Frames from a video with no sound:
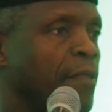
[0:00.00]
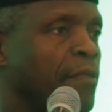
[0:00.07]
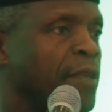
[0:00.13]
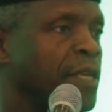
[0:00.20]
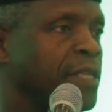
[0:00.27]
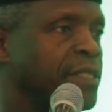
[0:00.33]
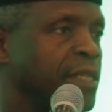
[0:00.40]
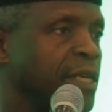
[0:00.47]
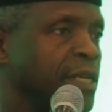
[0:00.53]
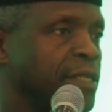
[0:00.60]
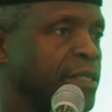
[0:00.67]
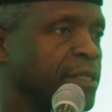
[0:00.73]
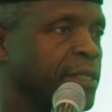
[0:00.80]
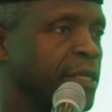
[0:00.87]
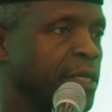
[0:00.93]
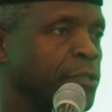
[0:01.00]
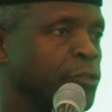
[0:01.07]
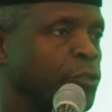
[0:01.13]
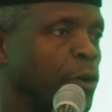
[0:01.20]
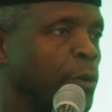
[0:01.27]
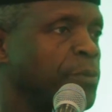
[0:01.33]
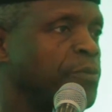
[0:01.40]
This is the
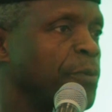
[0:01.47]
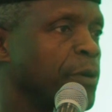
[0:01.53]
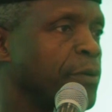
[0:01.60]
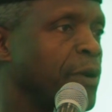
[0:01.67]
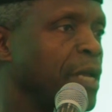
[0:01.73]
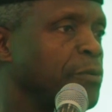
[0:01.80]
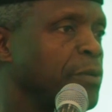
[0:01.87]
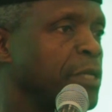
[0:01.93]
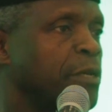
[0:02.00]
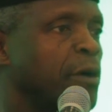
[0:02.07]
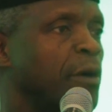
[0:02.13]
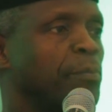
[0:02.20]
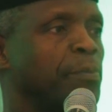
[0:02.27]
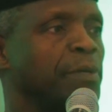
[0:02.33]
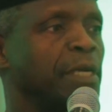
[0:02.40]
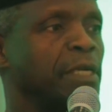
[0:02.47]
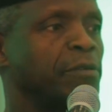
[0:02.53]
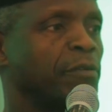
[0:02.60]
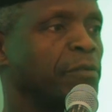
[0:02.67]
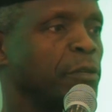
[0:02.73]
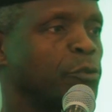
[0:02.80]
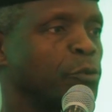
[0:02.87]
Jobs for Graduate component
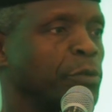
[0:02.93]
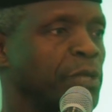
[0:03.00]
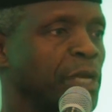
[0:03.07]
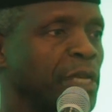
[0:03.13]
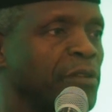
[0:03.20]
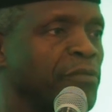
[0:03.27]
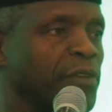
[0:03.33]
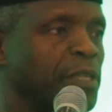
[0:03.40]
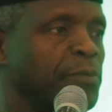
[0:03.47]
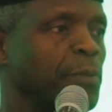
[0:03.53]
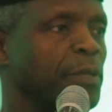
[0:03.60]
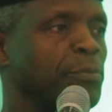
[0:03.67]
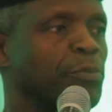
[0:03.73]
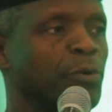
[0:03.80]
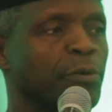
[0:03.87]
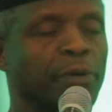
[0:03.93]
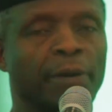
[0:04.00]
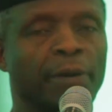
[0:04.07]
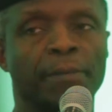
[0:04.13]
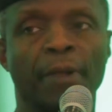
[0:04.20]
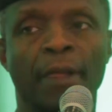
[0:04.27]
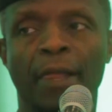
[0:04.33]
of the Social Investment
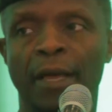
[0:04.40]
Program.